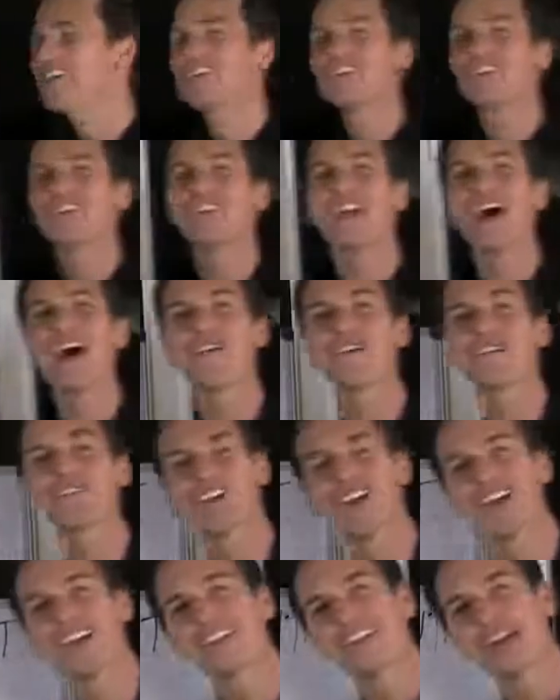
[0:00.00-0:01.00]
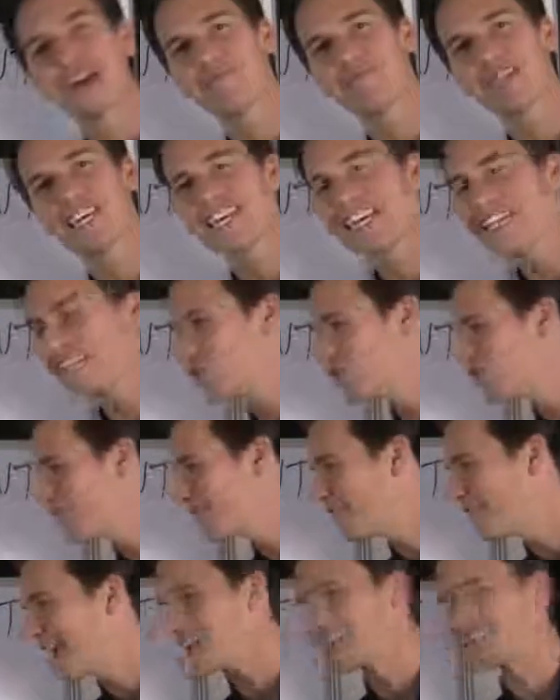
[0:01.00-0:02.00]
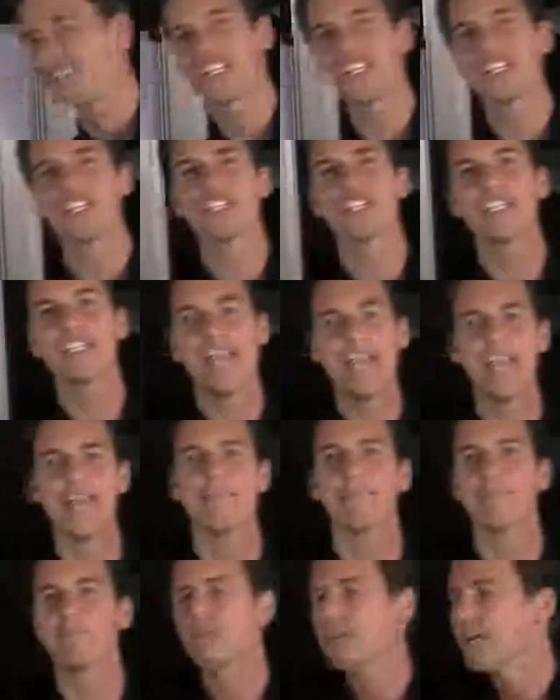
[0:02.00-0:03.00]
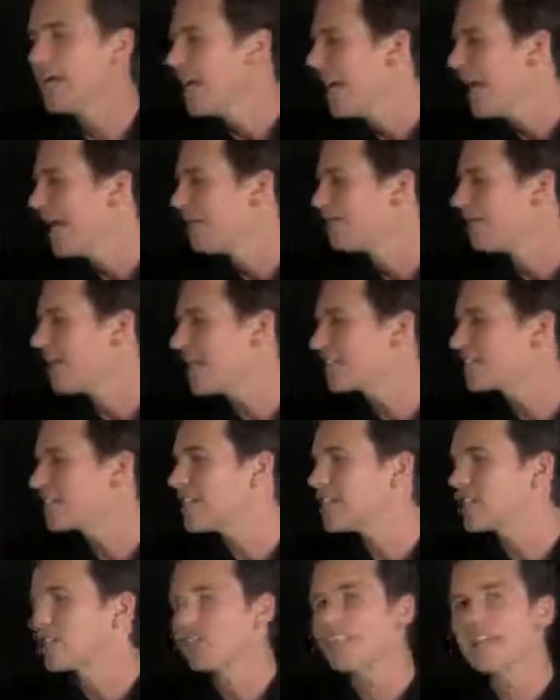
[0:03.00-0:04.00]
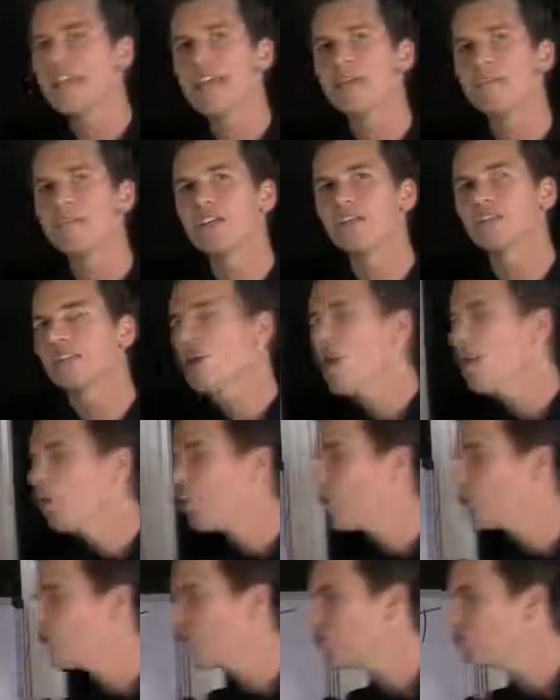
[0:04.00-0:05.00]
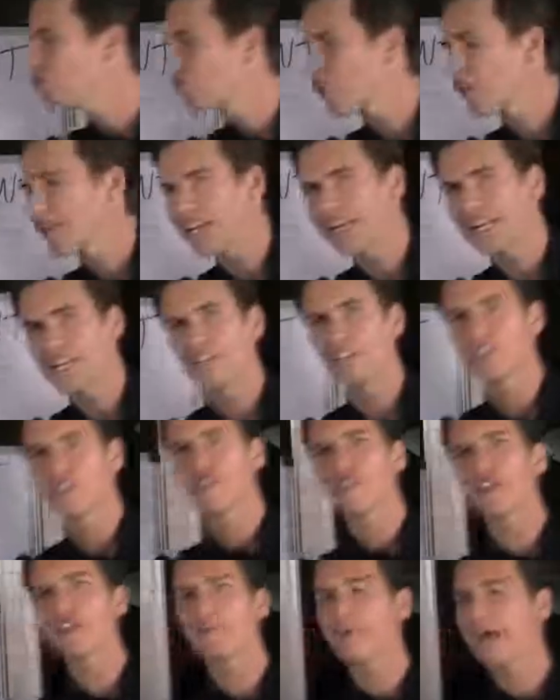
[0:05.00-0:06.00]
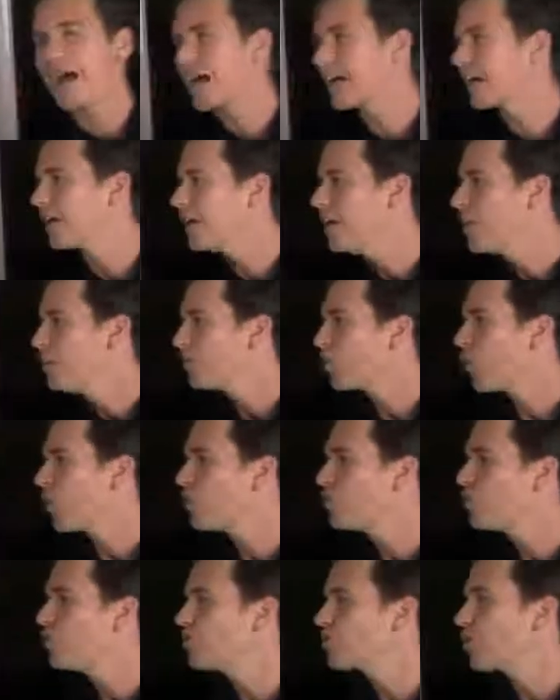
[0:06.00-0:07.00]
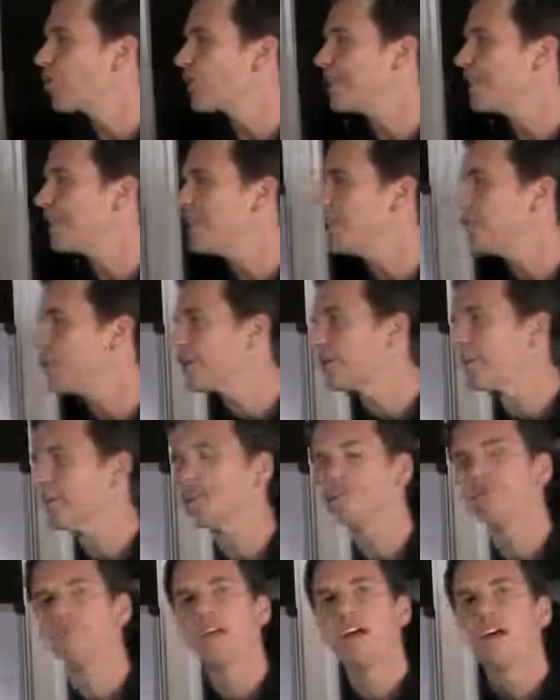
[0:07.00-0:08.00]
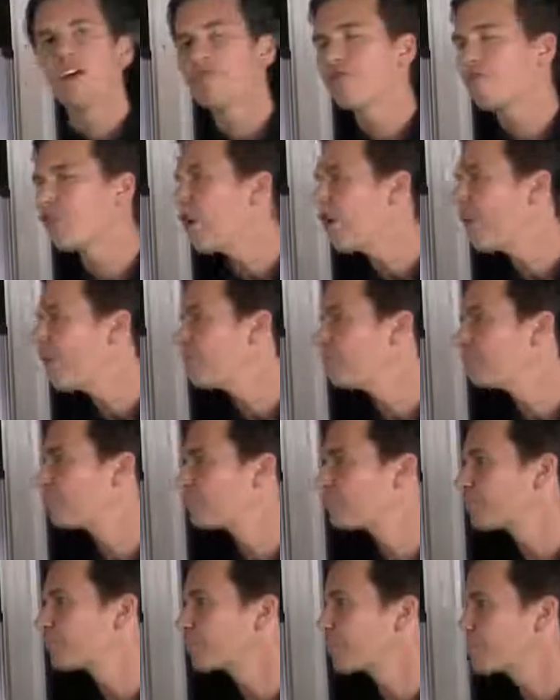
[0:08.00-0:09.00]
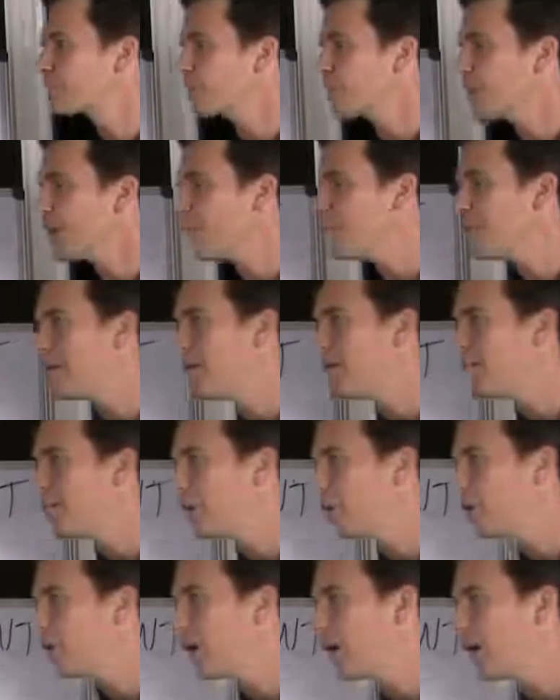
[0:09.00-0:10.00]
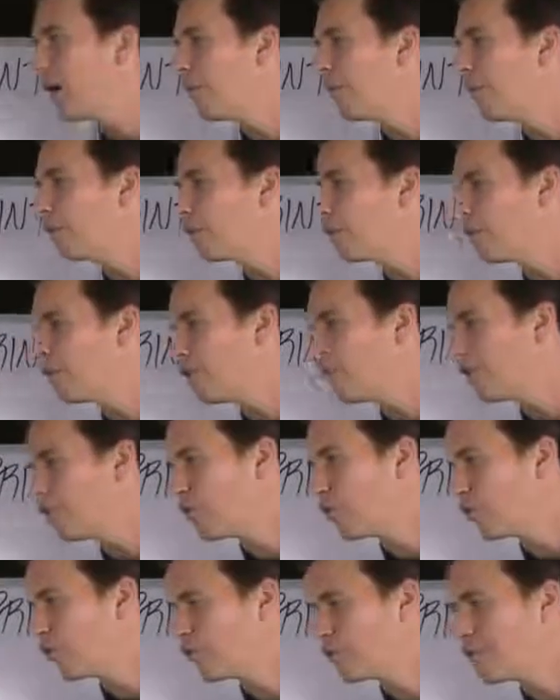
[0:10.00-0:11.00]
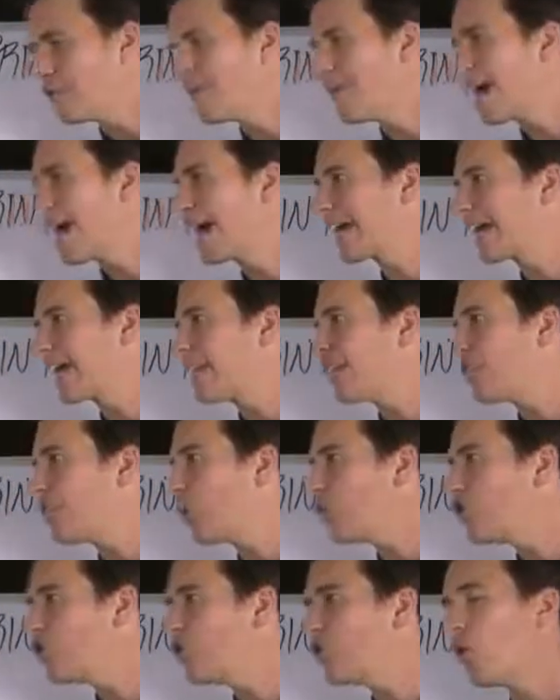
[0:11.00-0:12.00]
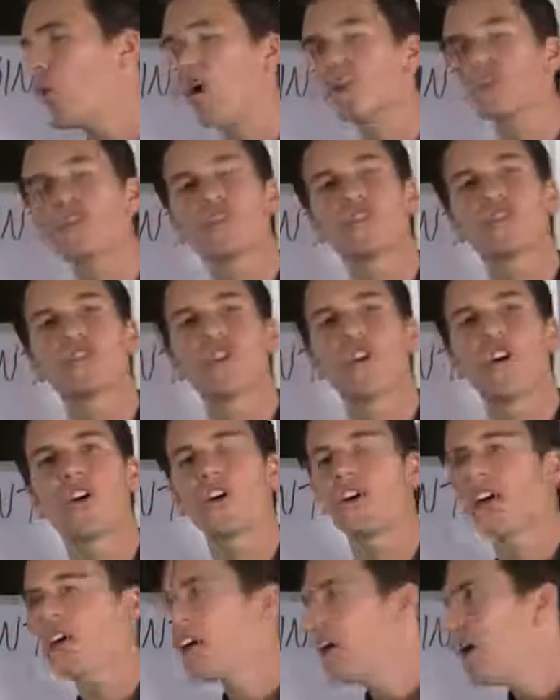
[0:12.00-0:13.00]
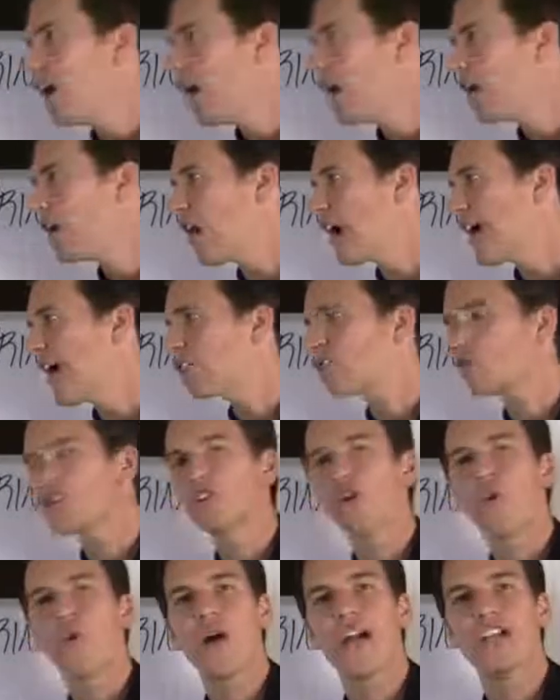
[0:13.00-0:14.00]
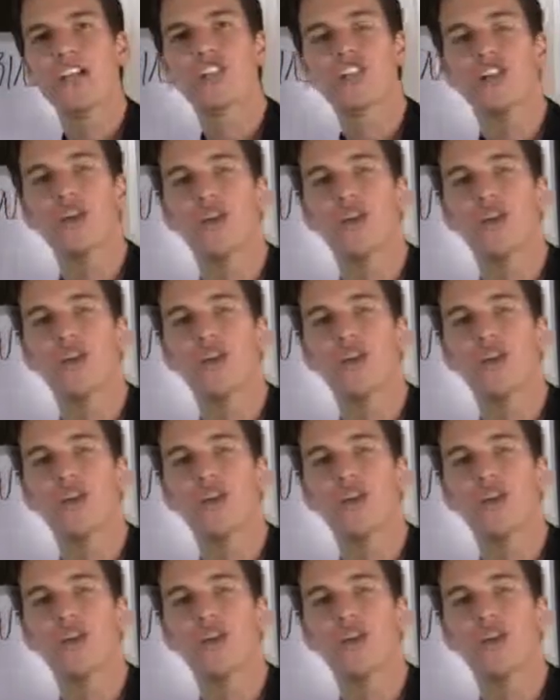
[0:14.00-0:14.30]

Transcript: So now we're time to get into the fascination name. And the fascination name is, once you start getting this feedback, once you start hearing from people their feedback, and then once you also start answering the question,